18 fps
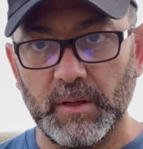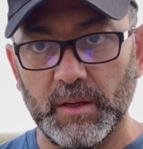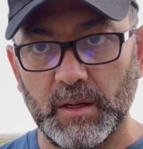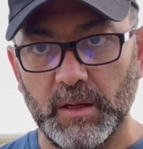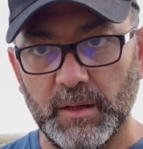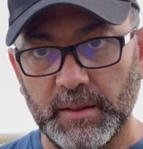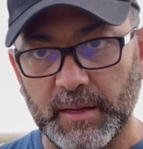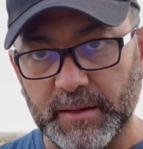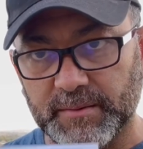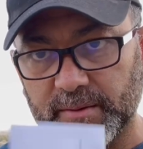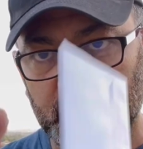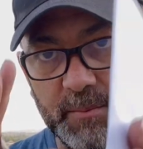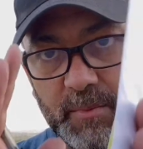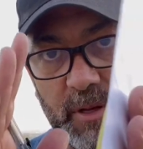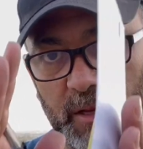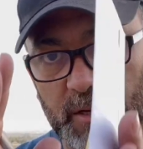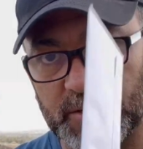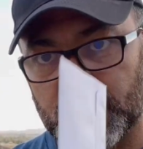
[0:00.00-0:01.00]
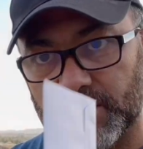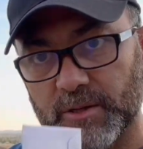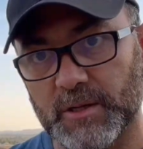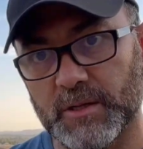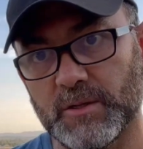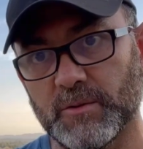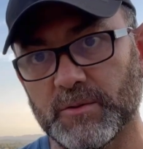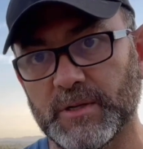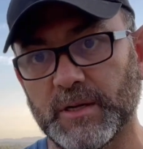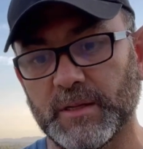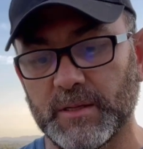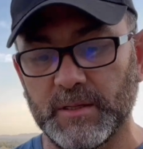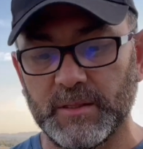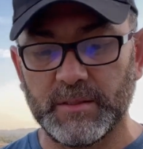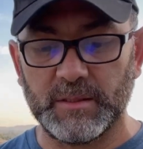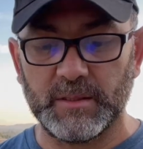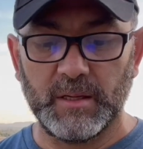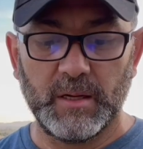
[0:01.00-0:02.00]
in that same cluster, it goes like
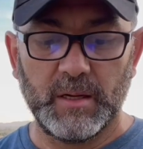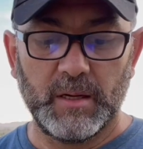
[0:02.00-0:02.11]
this.